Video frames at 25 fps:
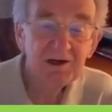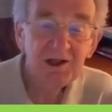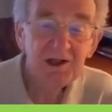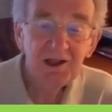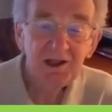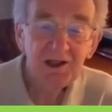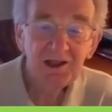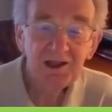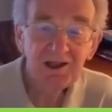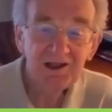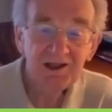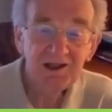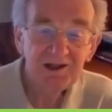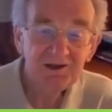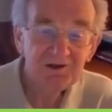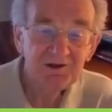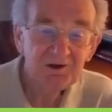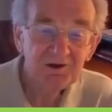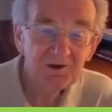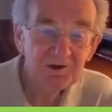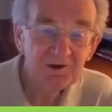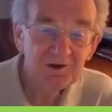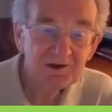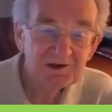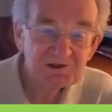and
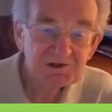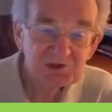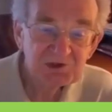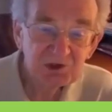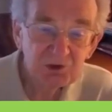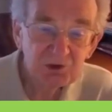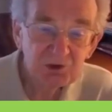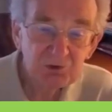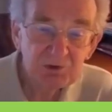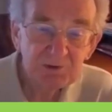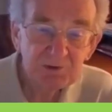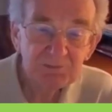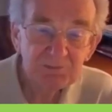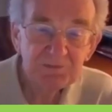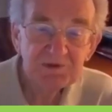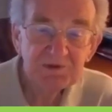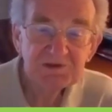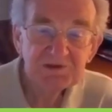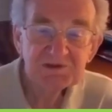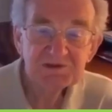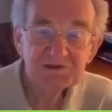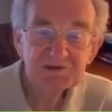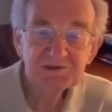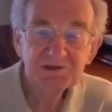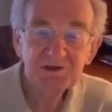as you go up
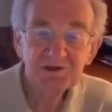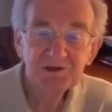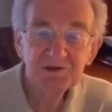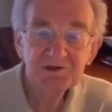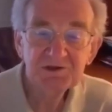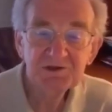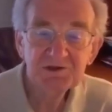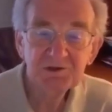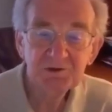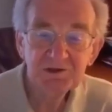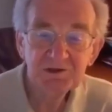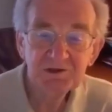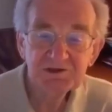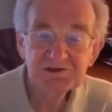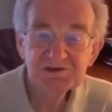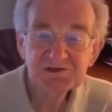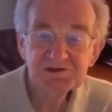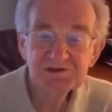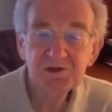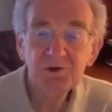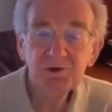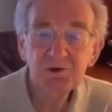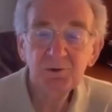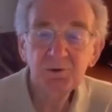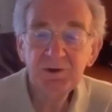this
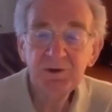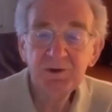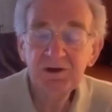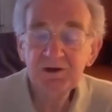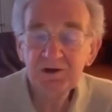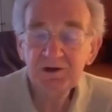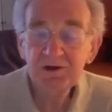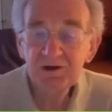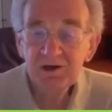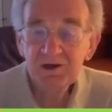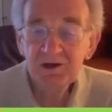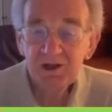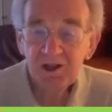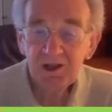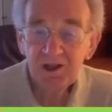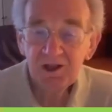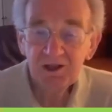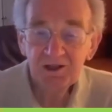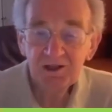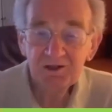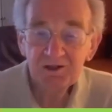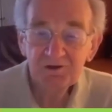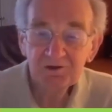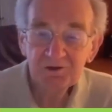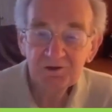slope here,
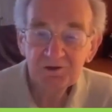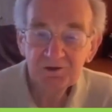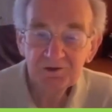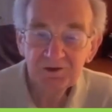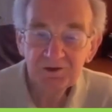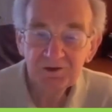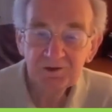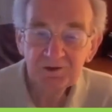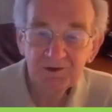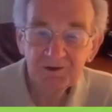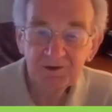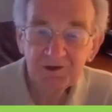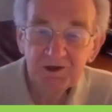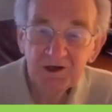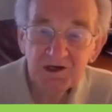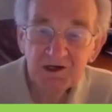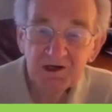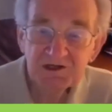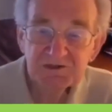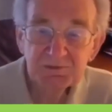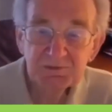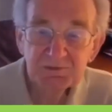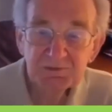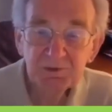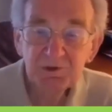the cost
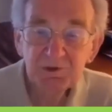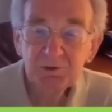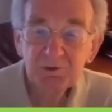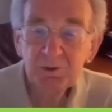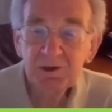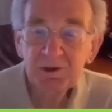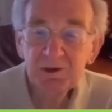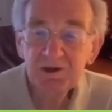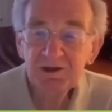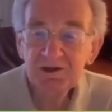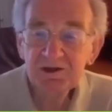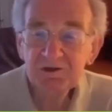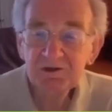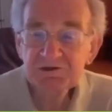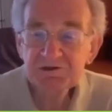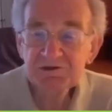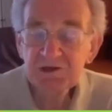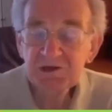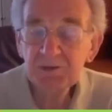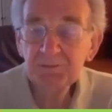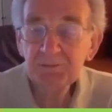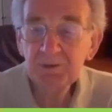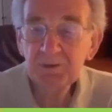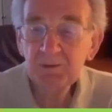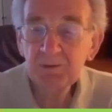per quality goes up
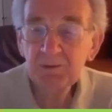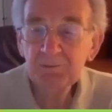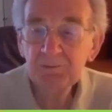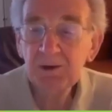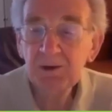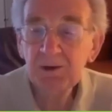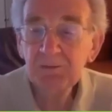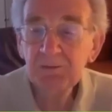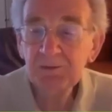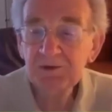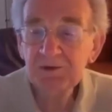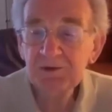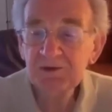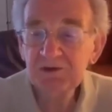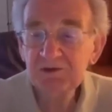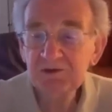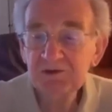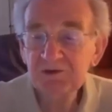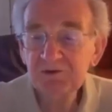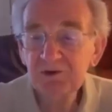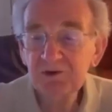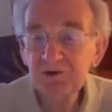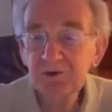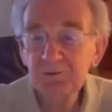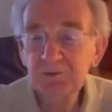until you're
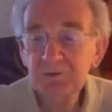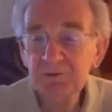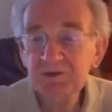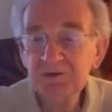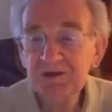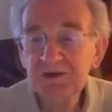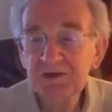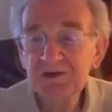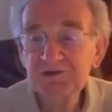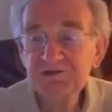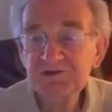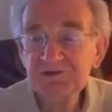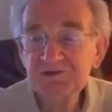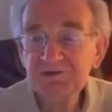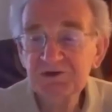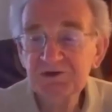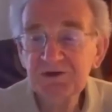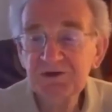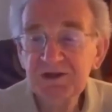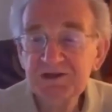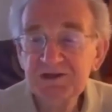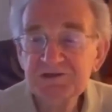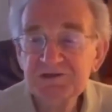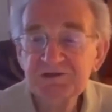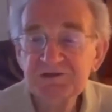talking about thousands or
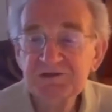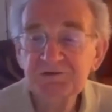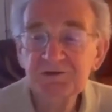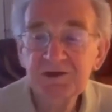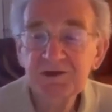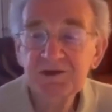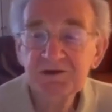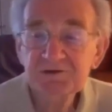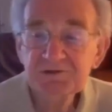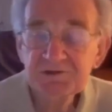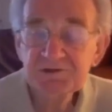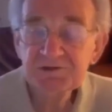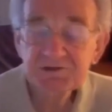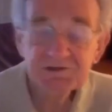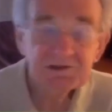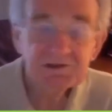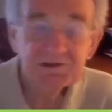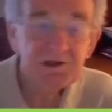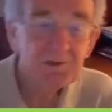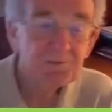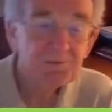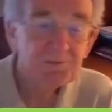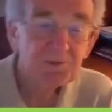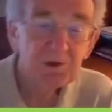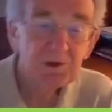tens of thousands
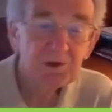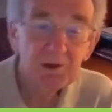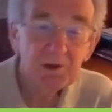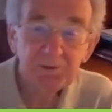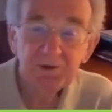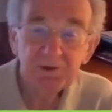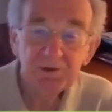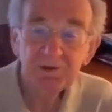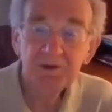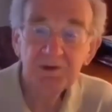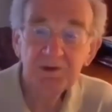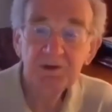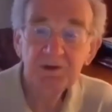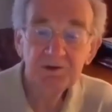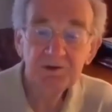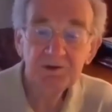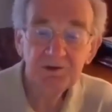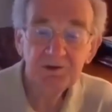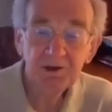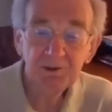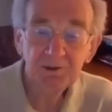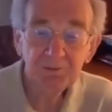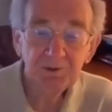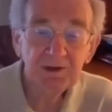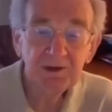up in the top
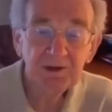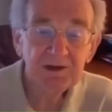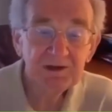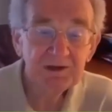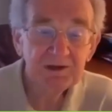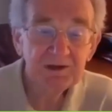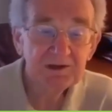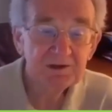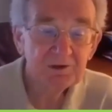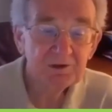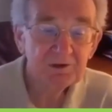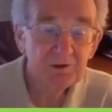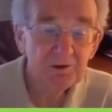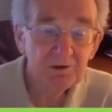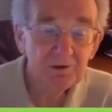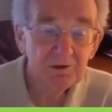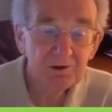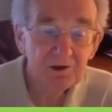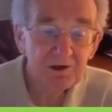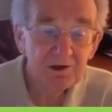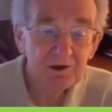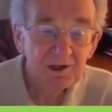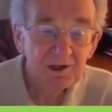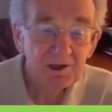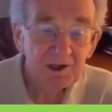right hand corner.
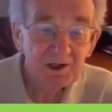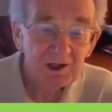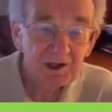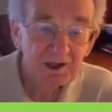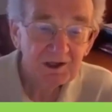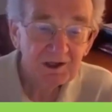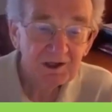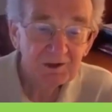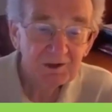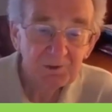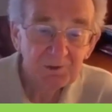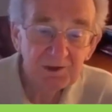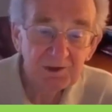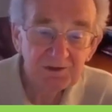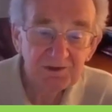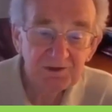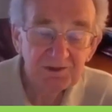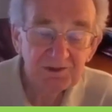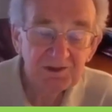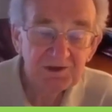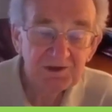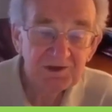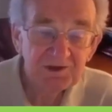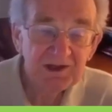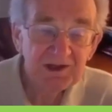Rather than
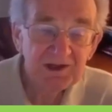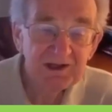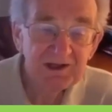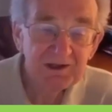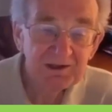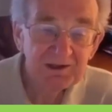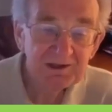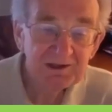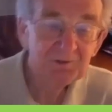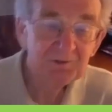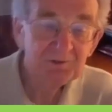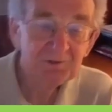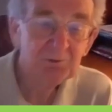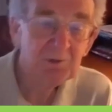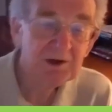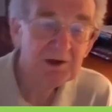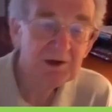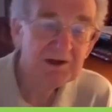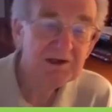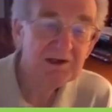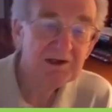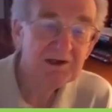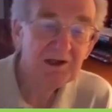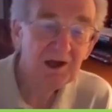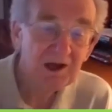take my
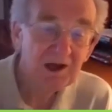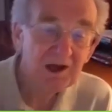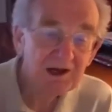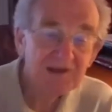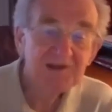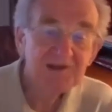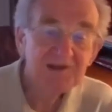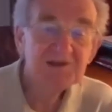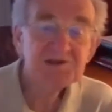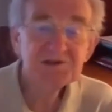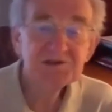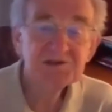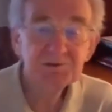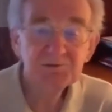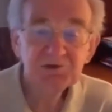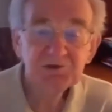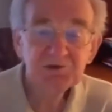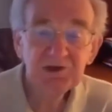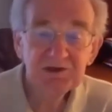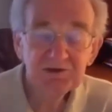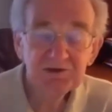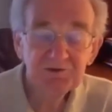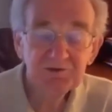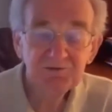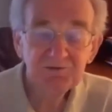highly
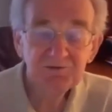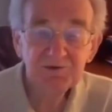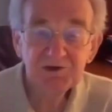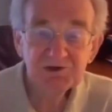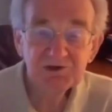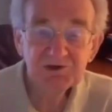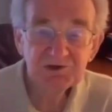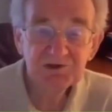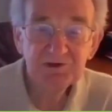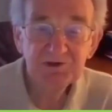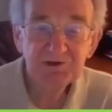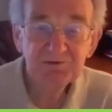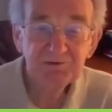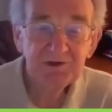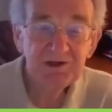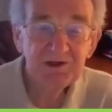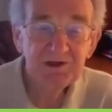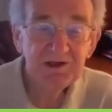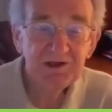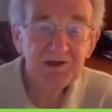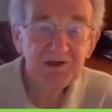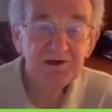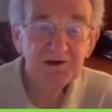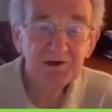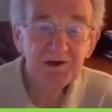subjective version of it
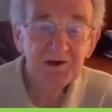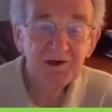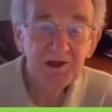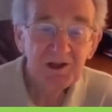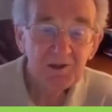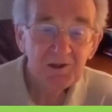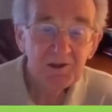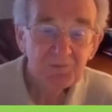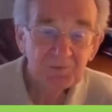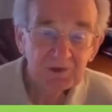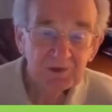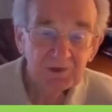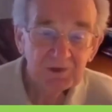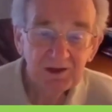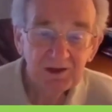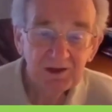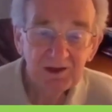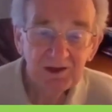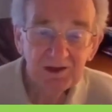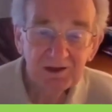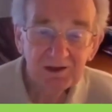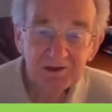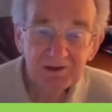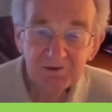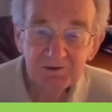here,
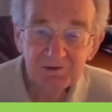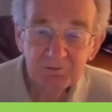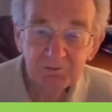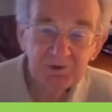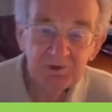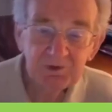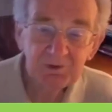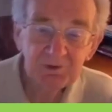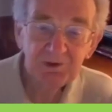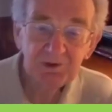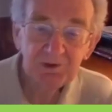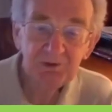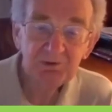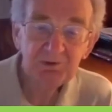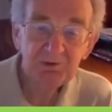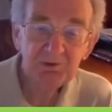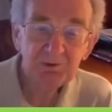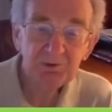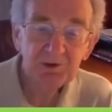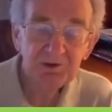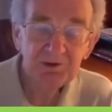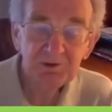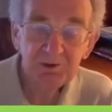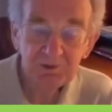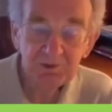you probably want to